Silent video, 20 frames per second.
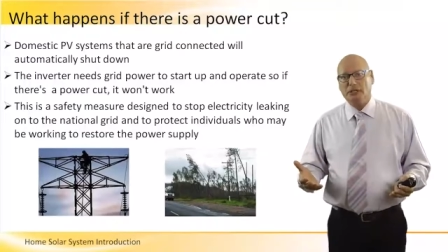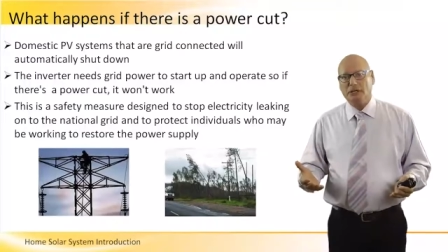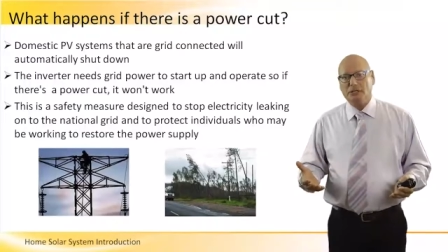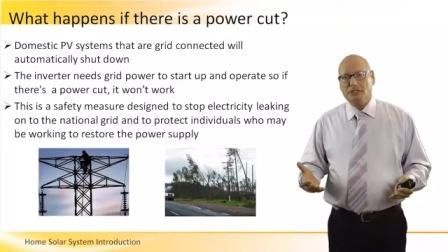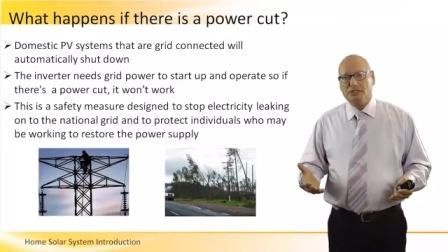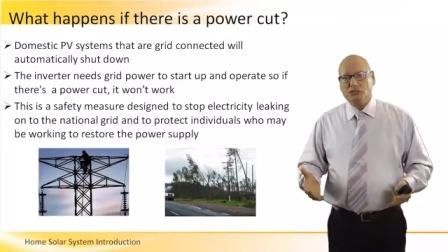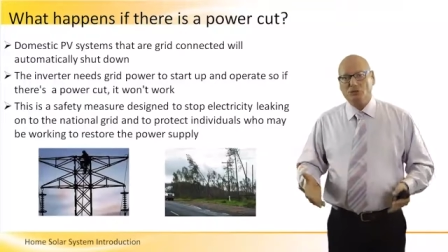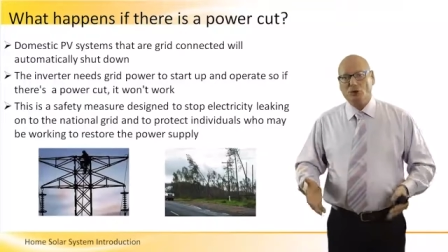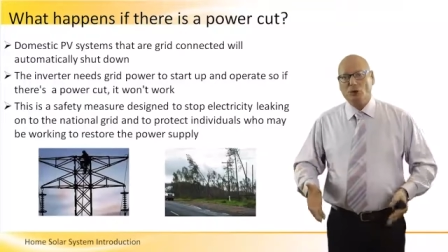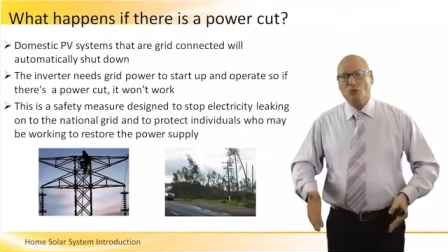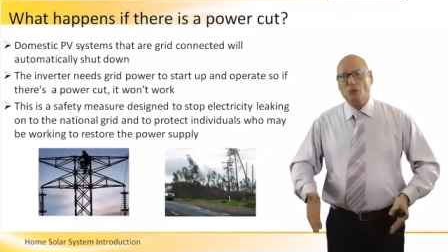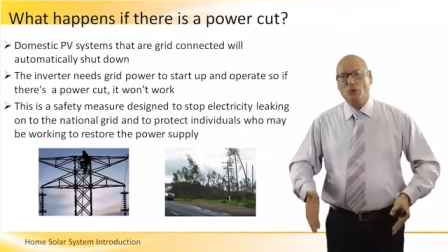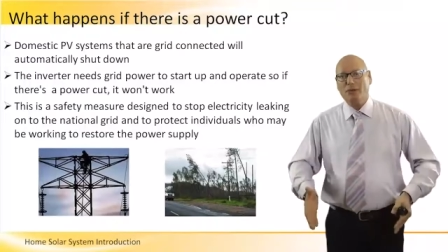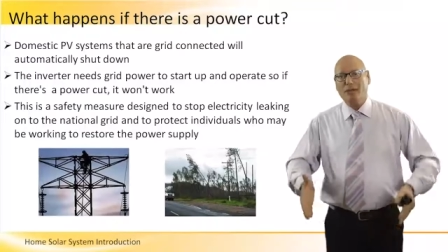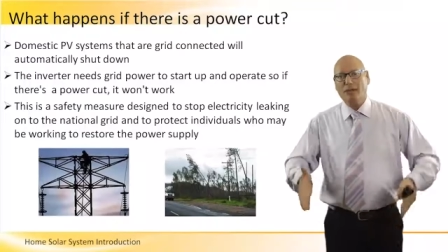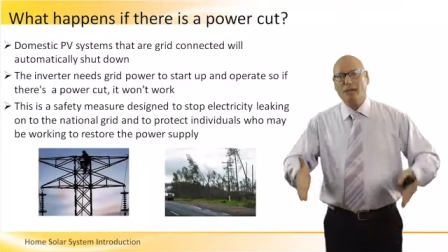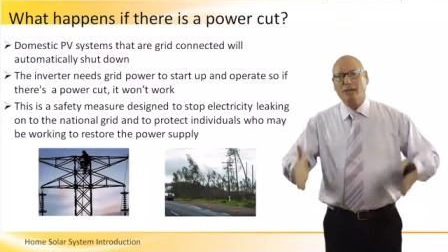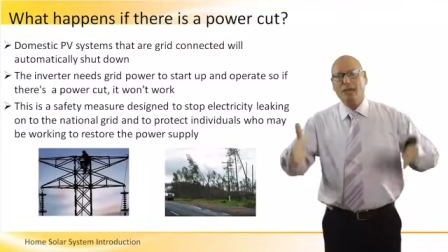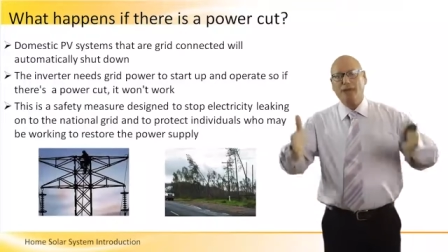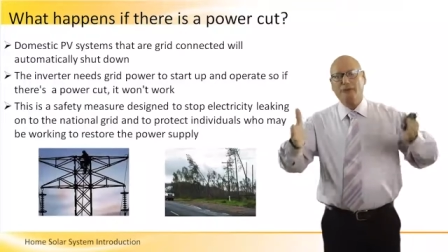So
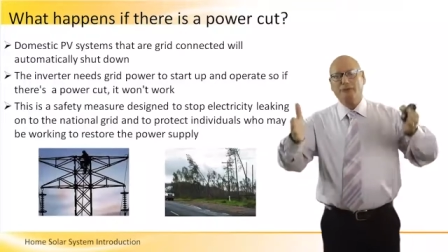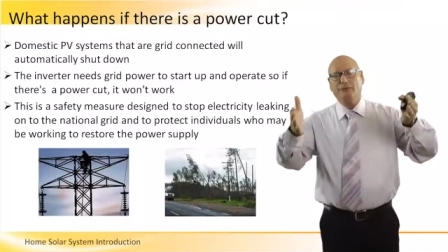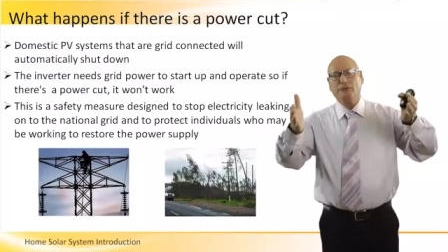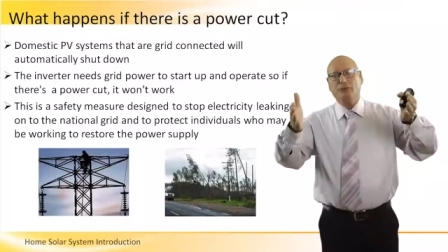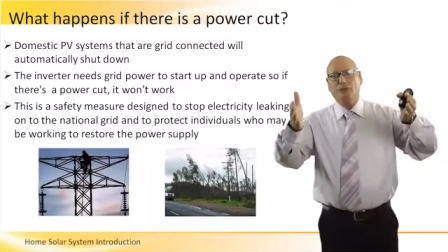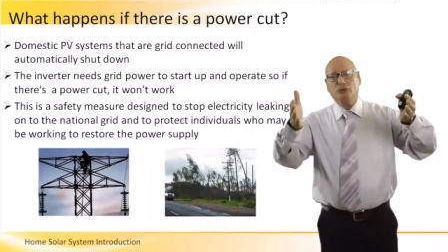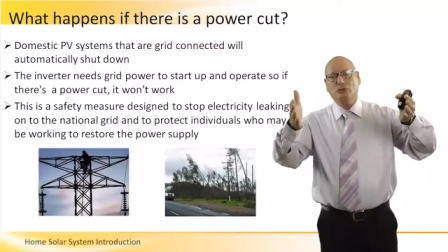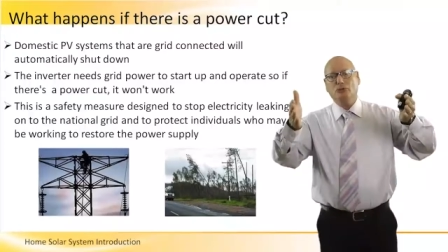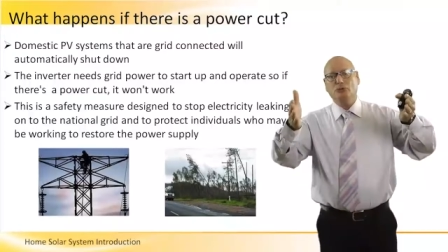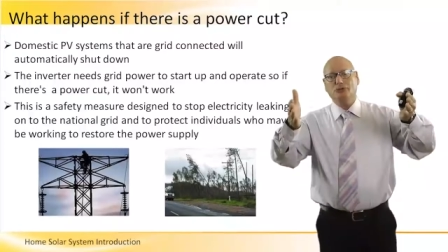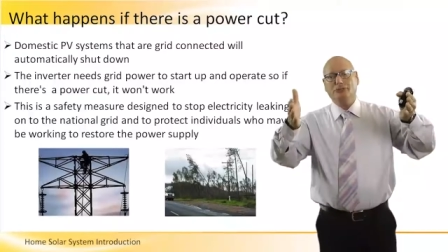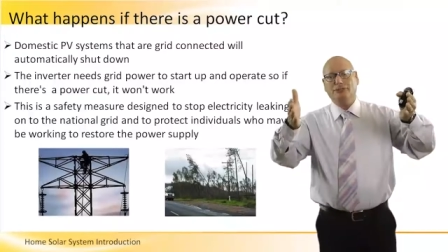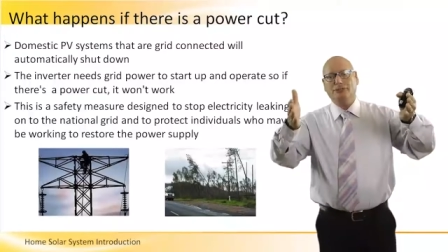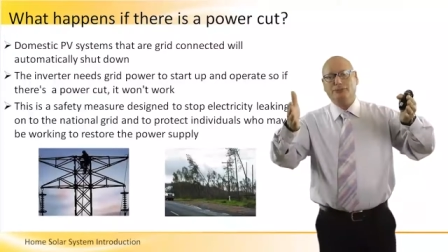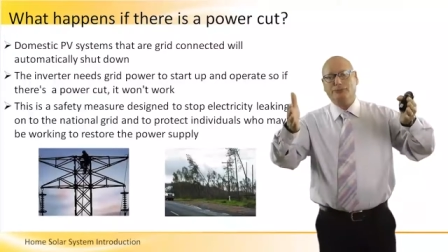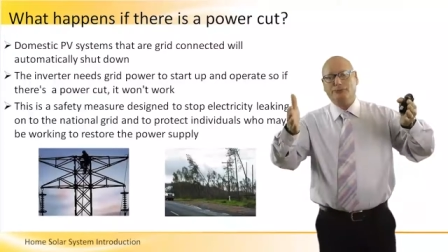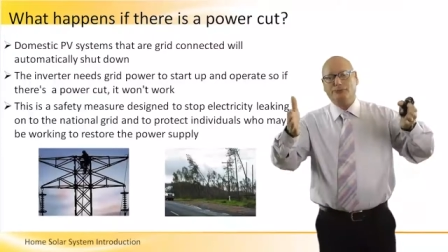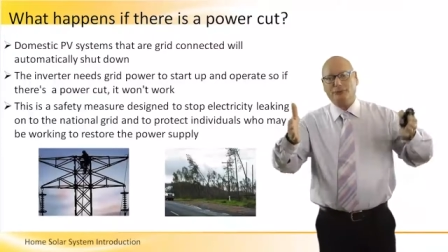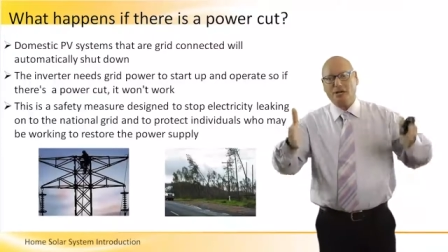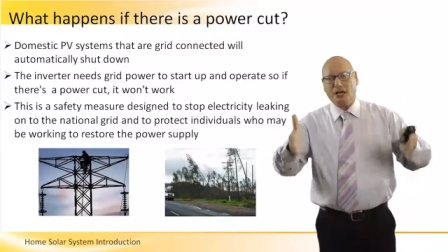we have to
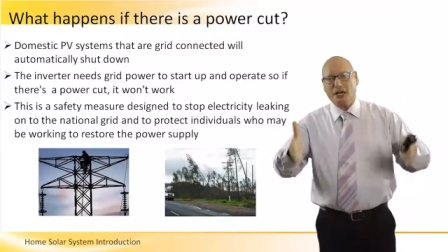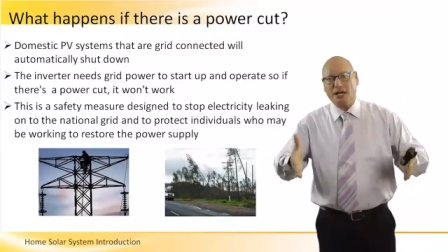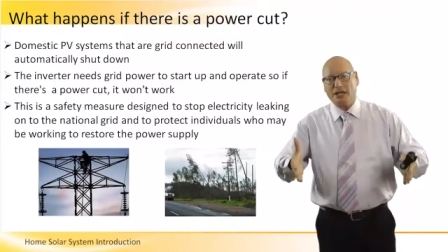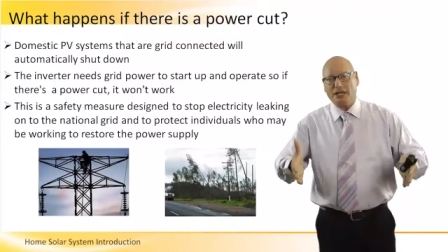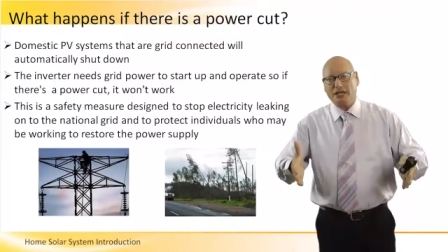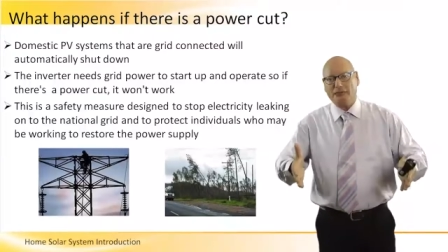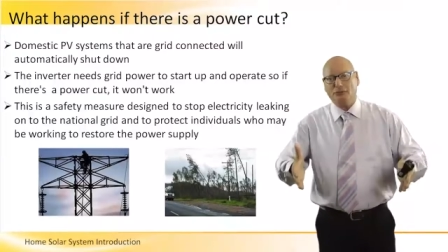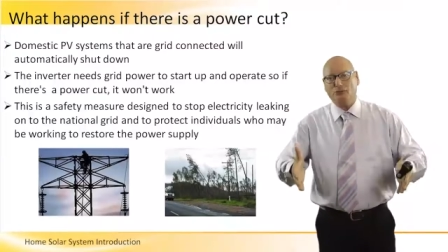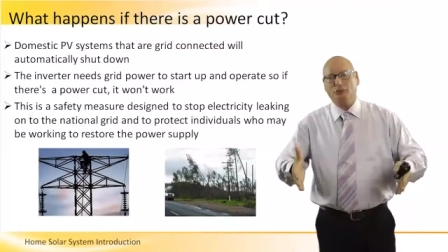divide,